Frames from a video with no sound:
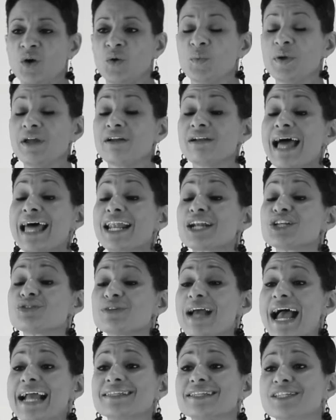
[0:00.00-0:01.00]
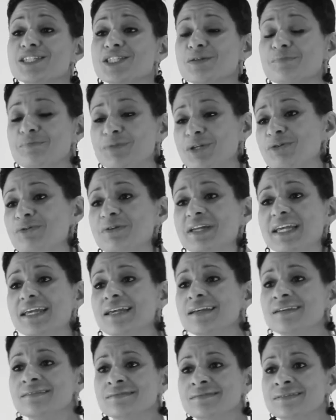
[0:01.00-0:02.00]
We are not attracted to
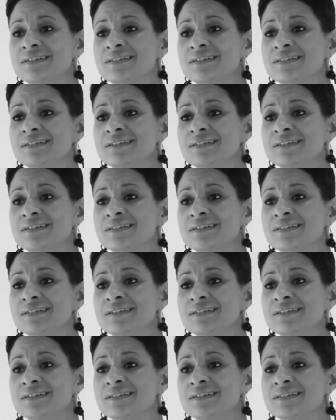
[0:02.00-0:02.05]
beauty.